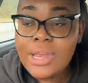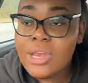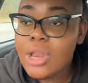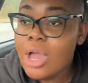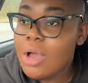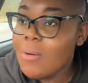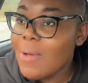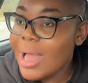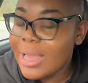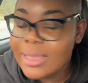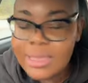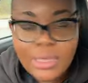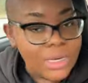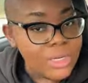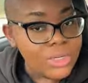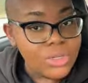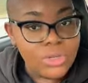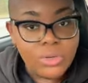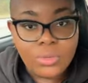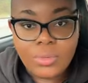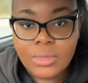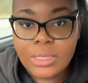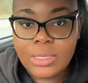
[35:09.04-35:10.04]
I know I
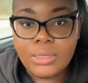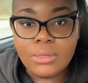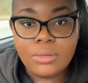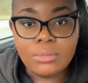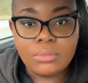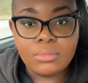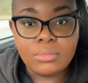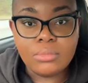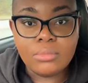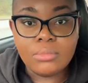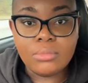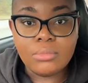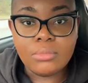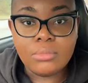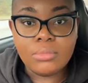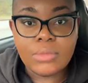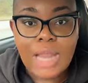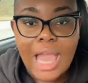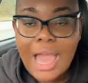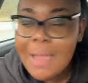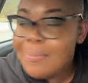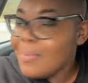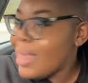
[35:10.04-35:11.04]
couldn't do it.
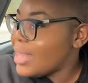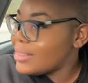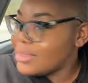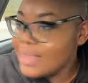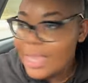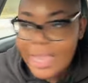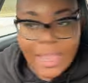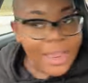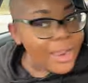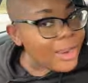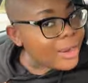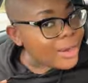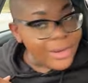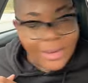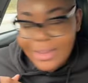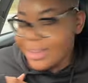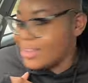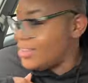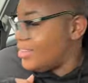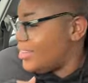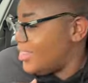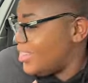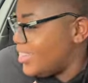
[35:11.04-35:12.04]
I'm not there.
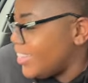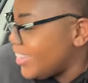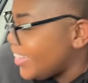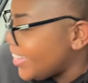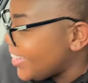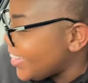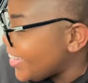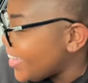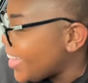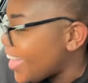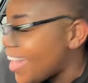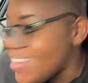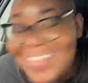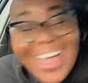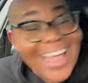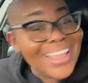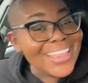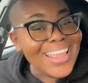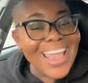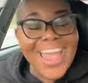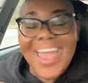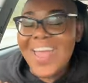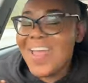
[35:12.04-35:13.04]
I'm
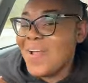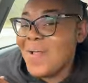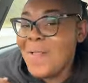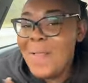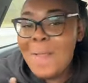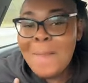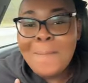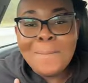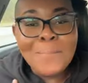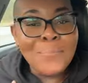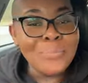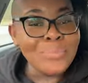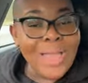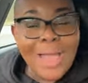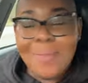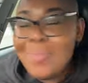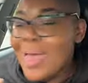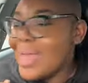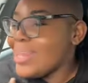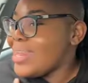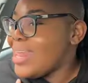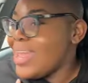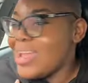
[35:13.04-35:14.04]
not there.
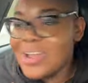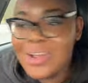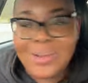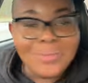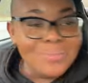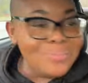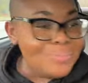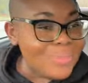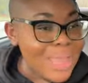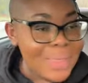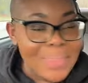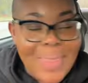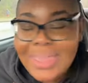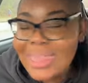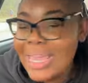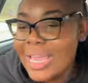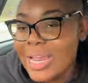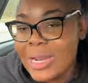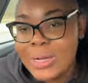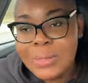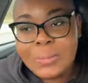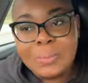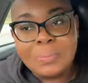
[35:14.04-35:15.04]
I'm not there. I'm
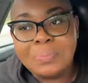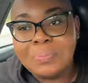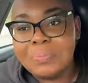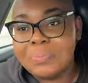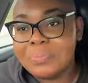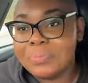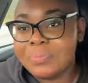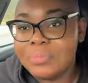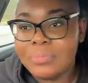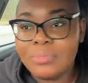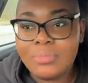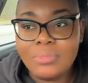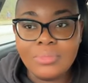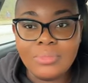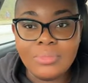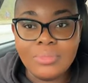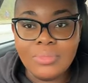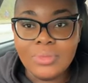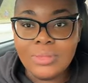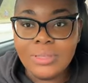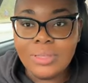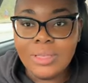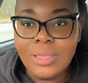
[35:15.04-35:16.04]
not there.
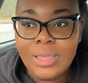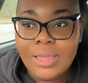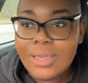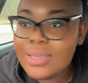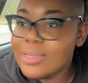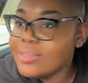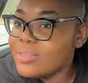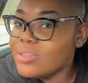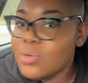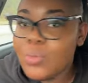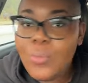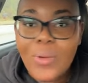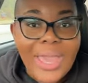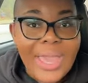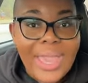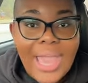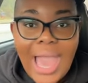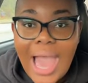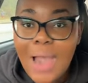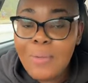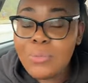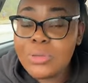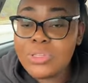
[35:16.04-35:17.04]
Because the
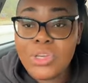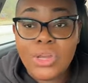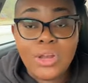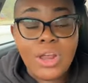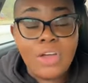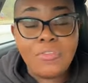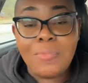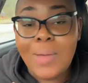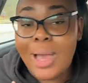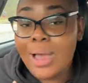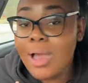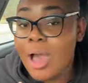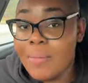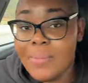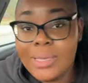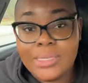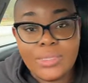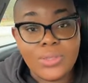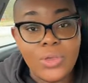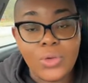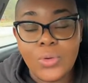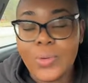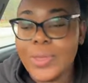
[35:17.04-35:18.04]
way I would turn off my
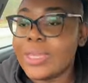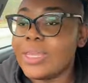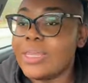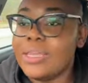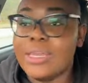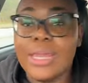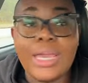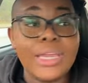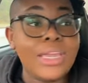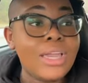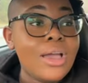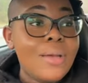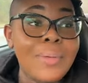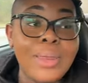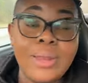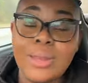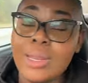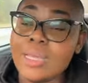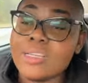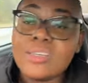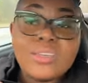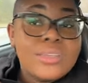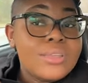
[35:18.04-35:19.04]
comments so quickly, like, y'all
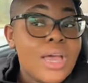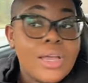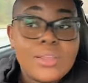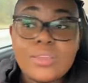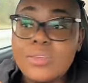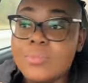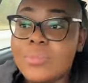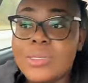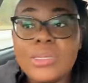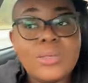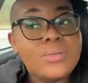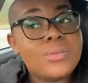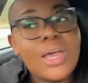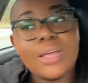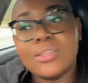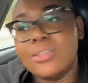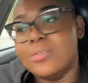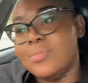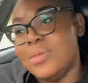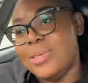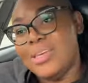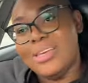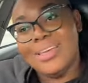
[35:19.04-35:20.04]
better not just talk to me. Don't
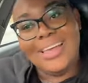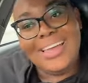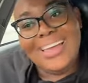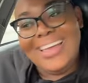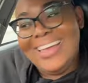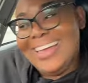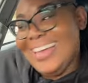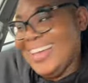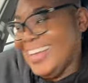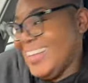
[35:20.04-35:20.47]
talk to me.